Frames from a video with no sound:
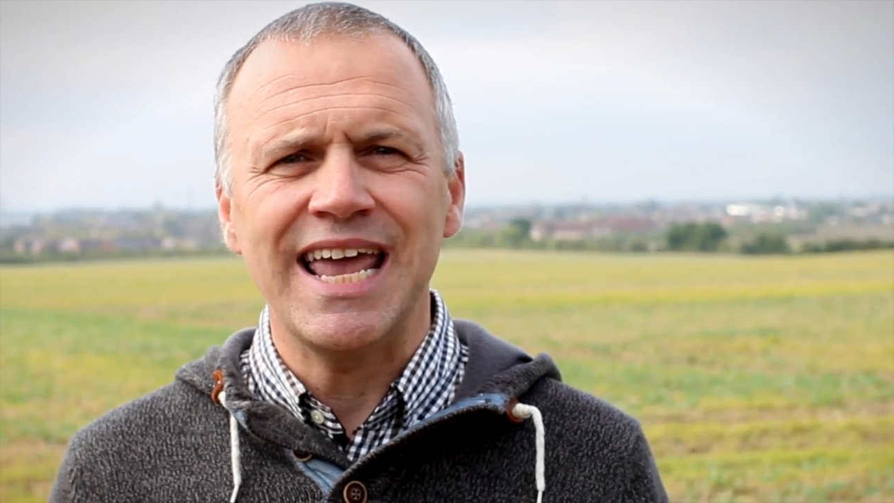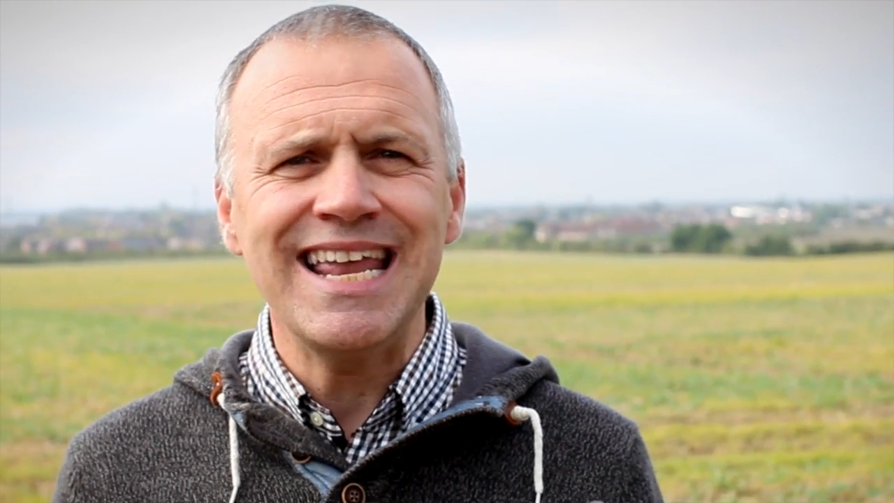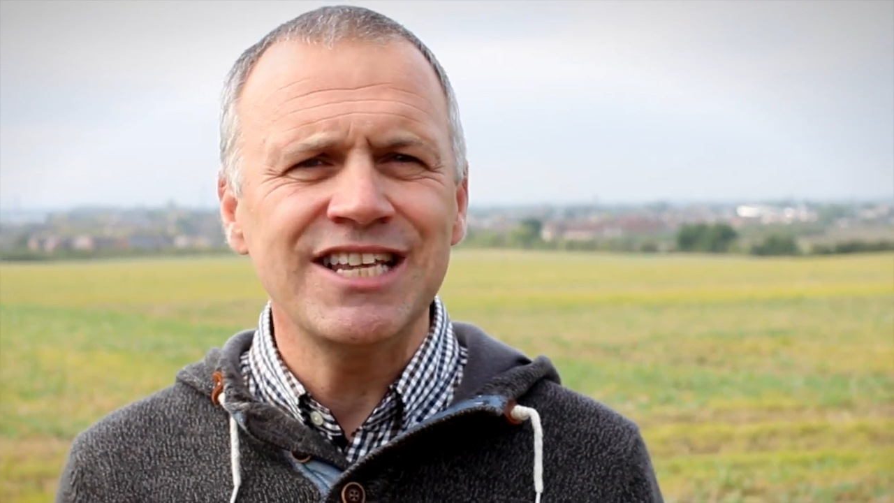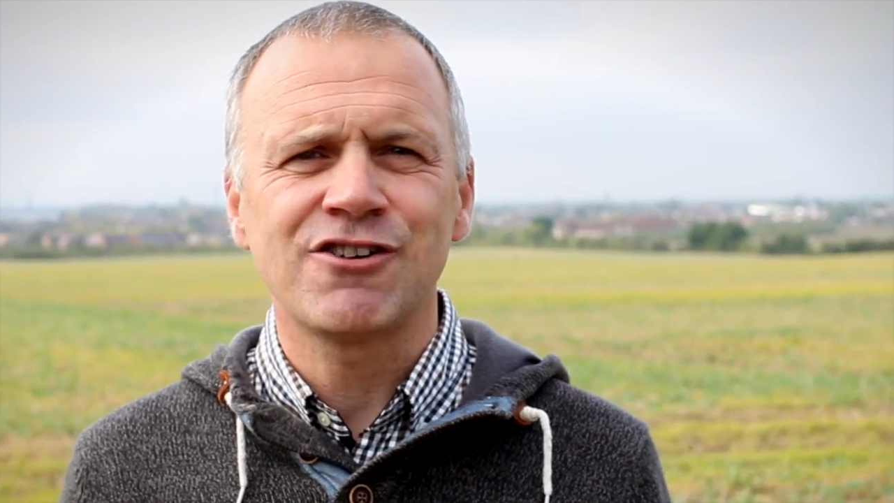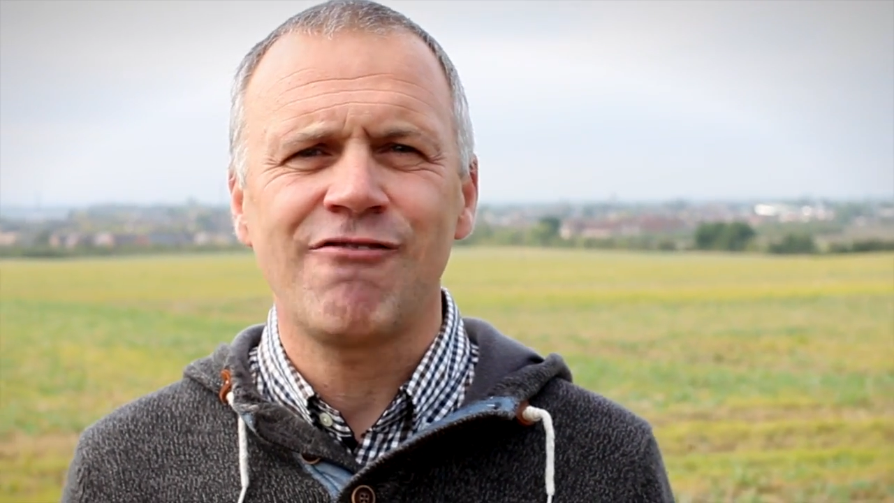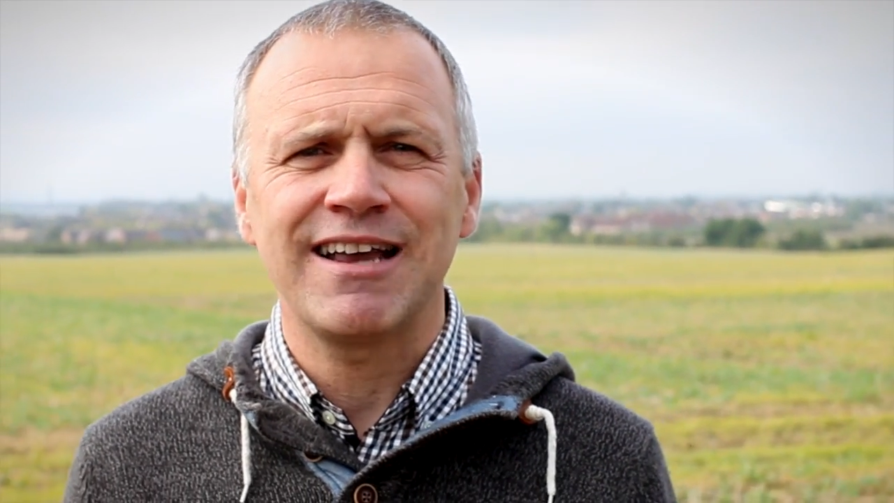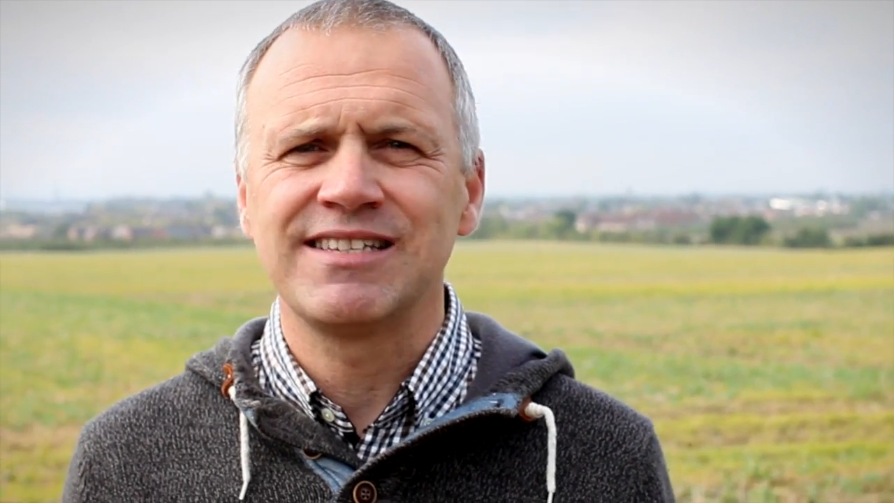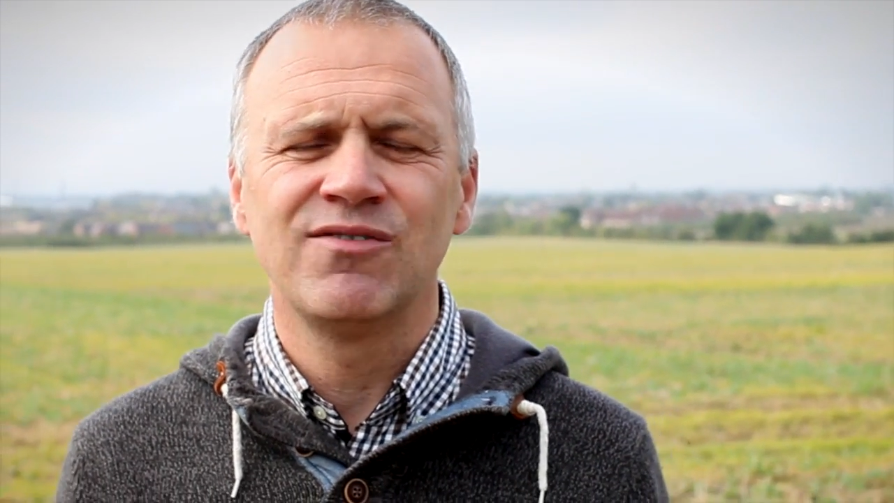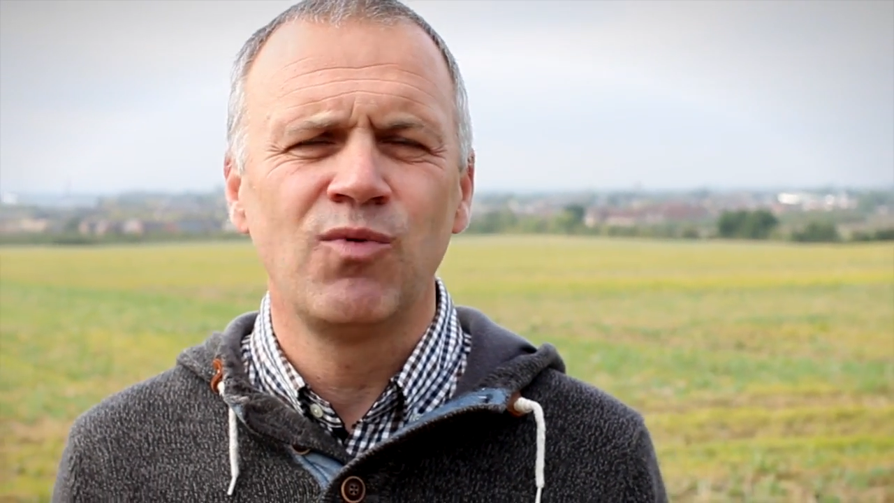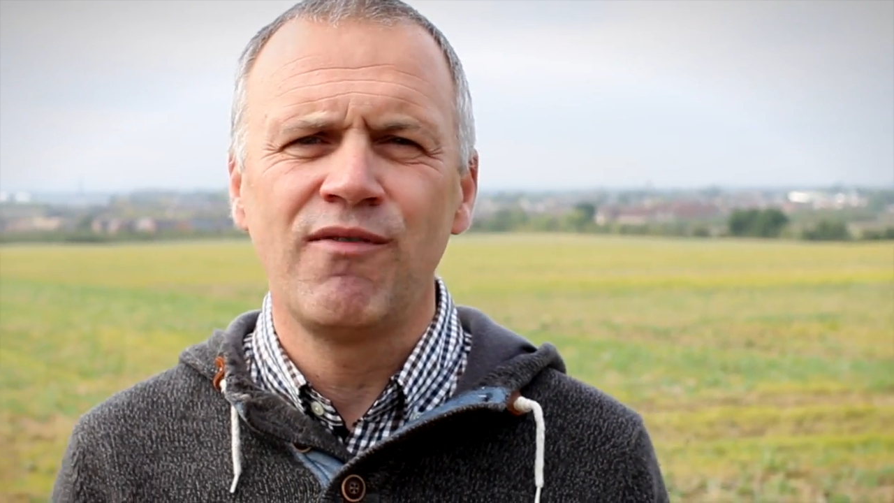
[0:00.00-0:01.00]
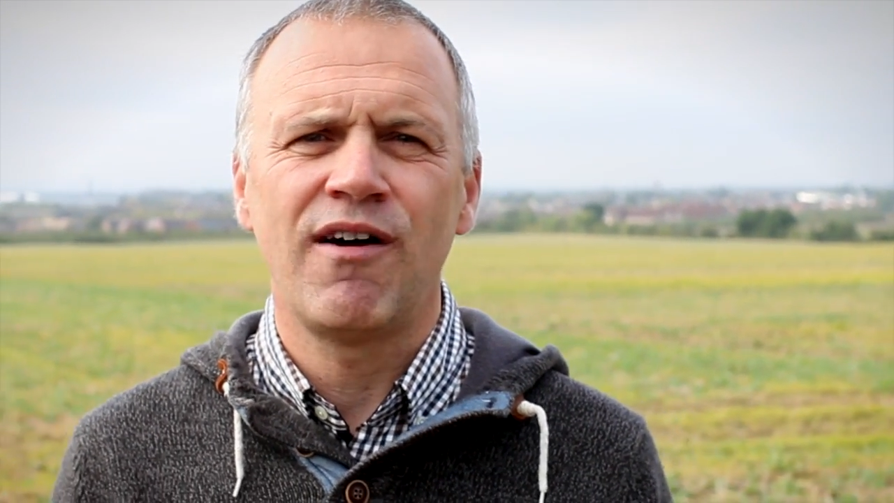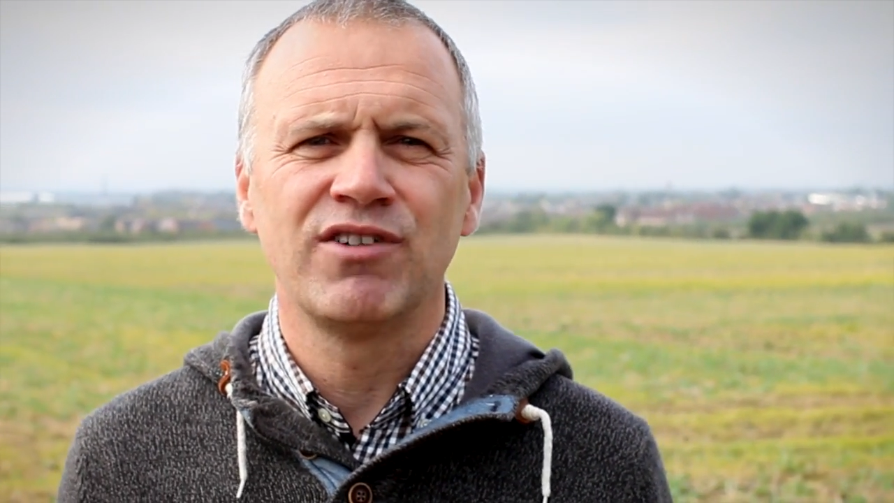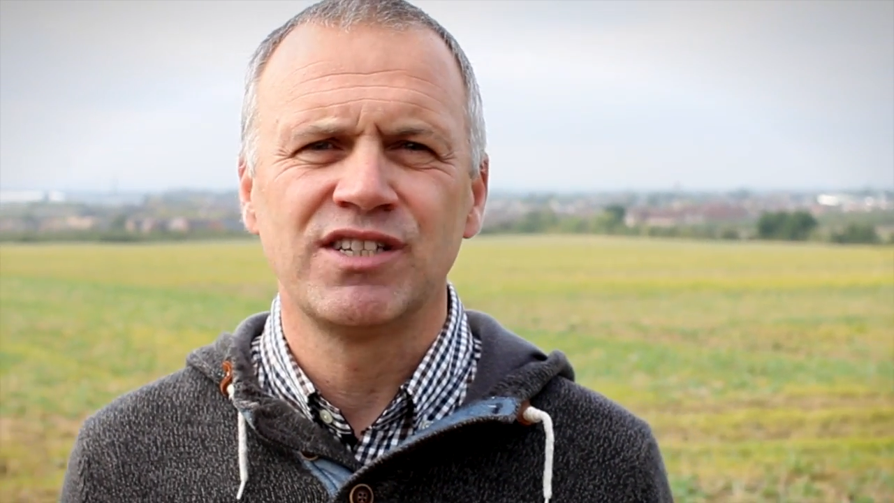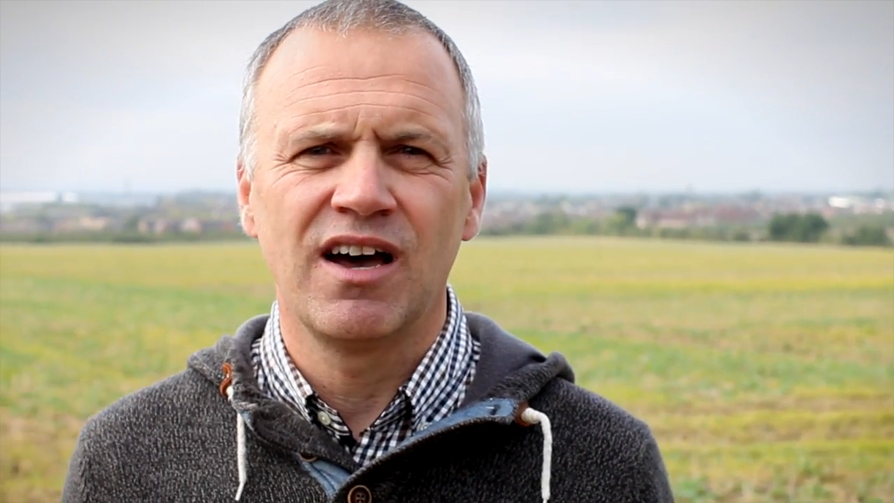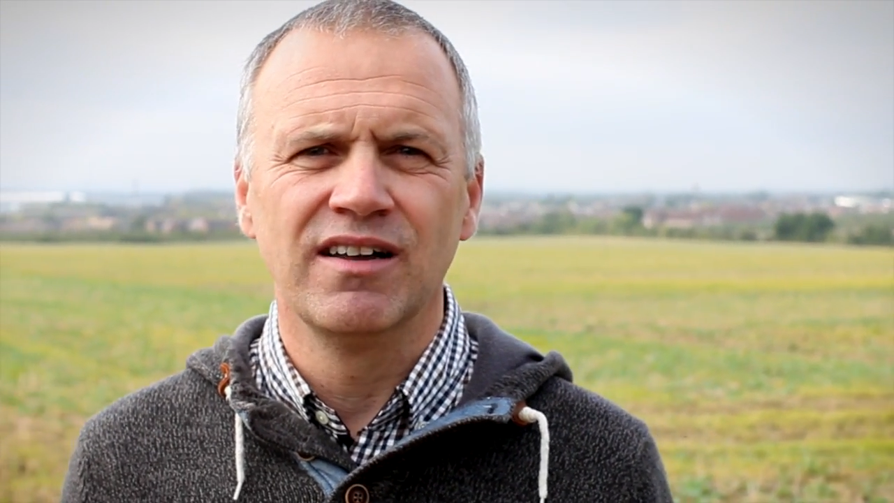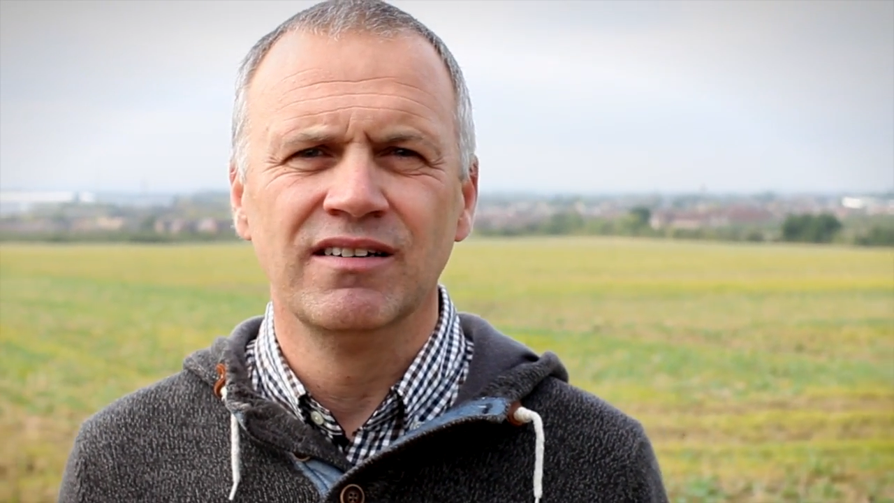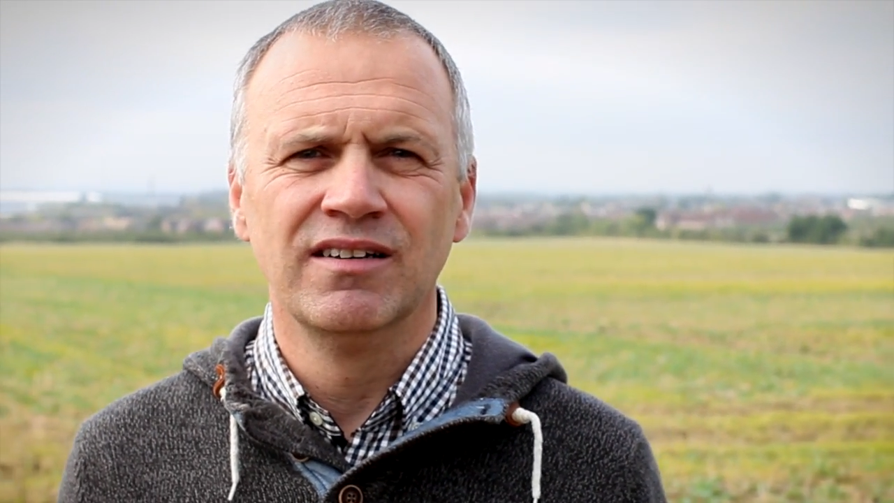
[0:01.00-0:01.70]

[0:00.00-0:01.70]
interactive we've ever done.